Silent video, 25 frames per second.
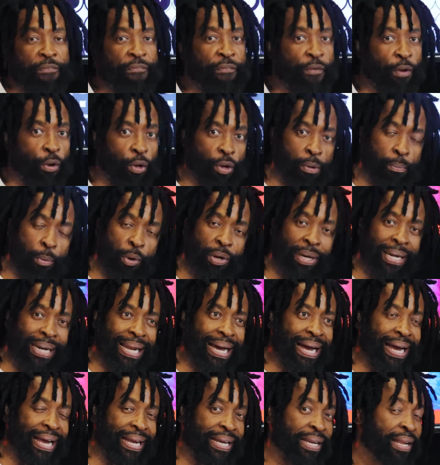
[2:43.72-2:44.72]
I follow him
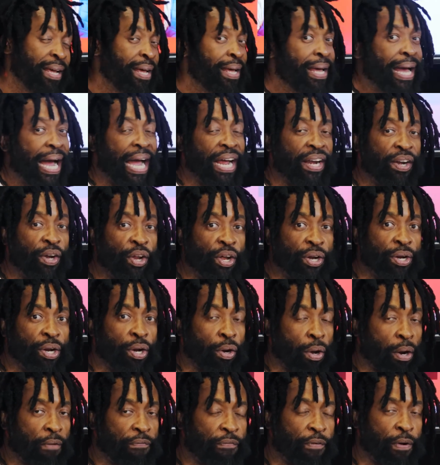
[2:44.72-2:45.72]
online. I learn
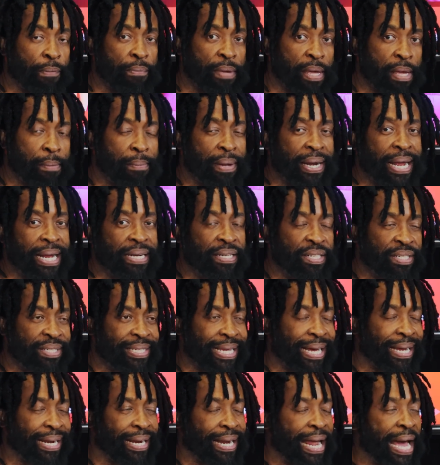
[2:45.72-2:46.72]
a lot from him, and I
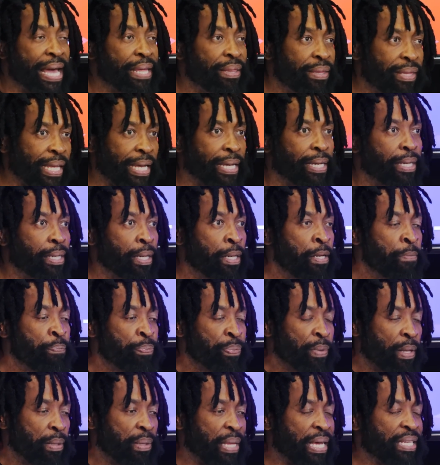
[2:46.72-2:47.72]
decided I think
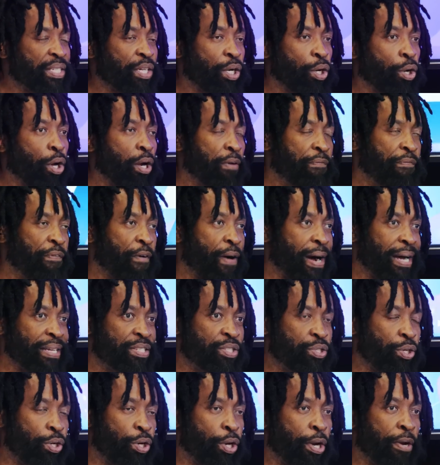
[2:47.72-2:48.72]
there's a lot for
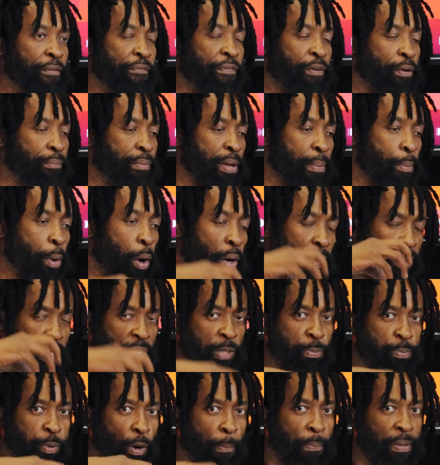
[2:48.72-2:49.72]
us to learn from him on
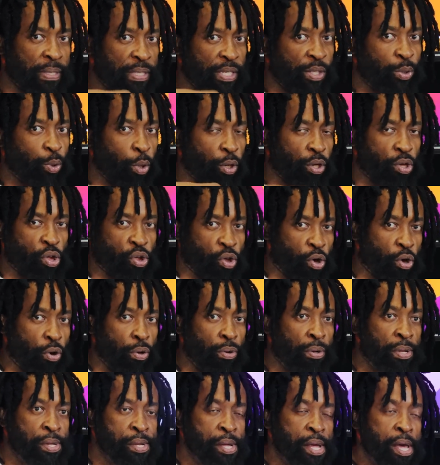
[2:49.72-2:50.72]
this property talk
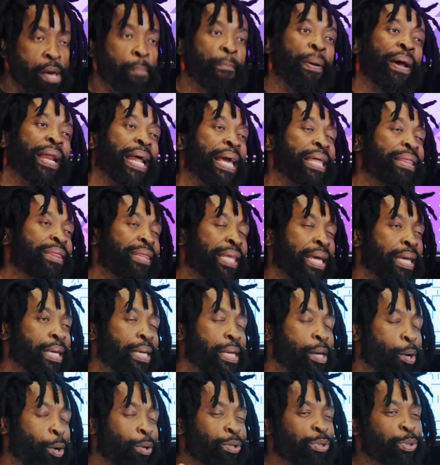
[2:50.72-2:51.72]
show, but I
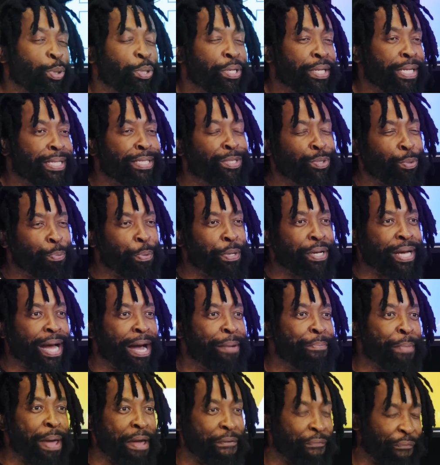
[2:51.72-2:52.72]
think he also needs to
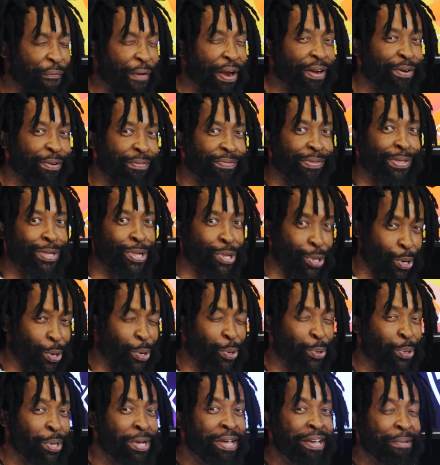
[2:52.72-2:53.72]
become a friend of the
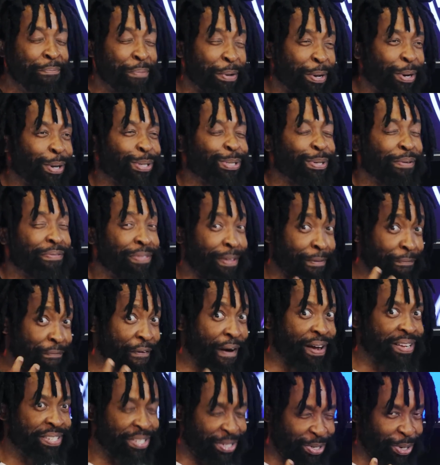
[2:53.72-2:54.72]
show because of the
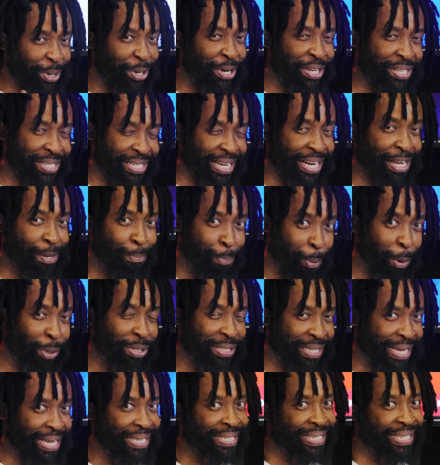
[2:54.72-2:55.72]
vast knowledge that he
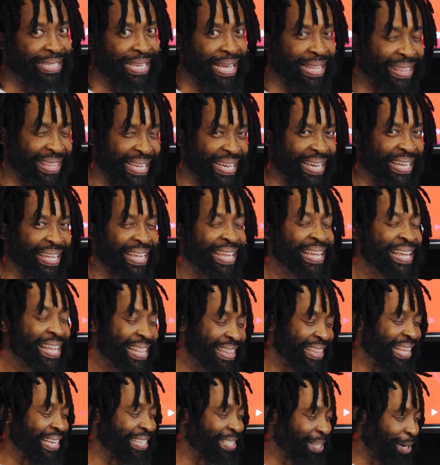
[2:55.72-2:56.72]
possesses. I think
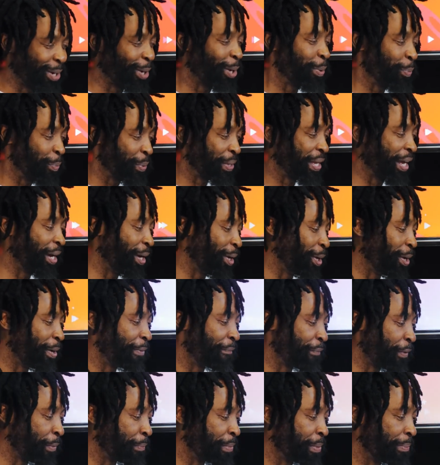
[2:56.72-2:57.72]
there's a lot we can
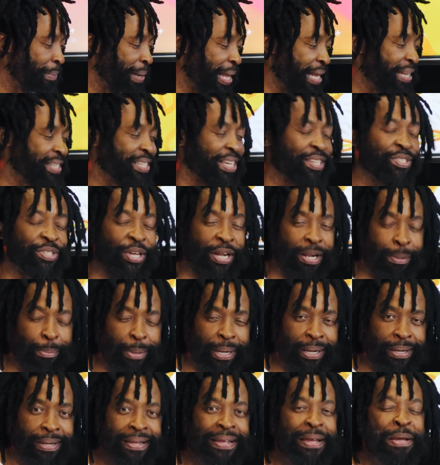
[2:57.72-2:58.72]
learn from him. Ladies and
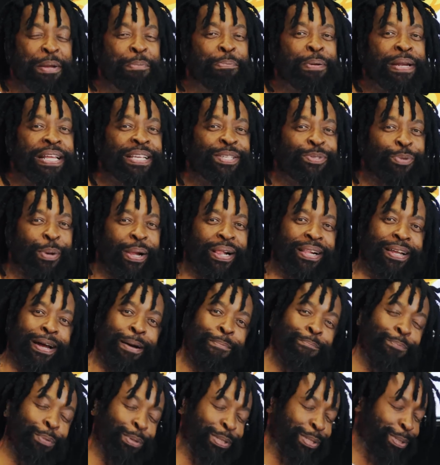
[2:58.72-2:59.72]
gentlemen, please
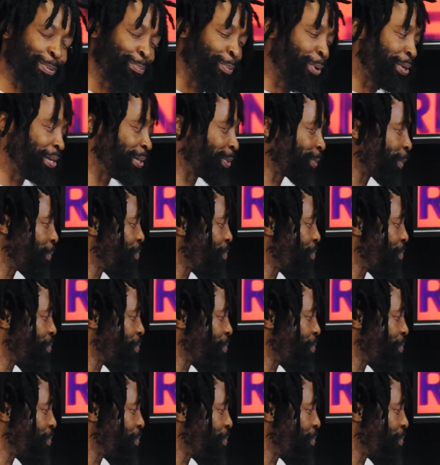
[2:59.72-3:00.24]
welcome Butsiboni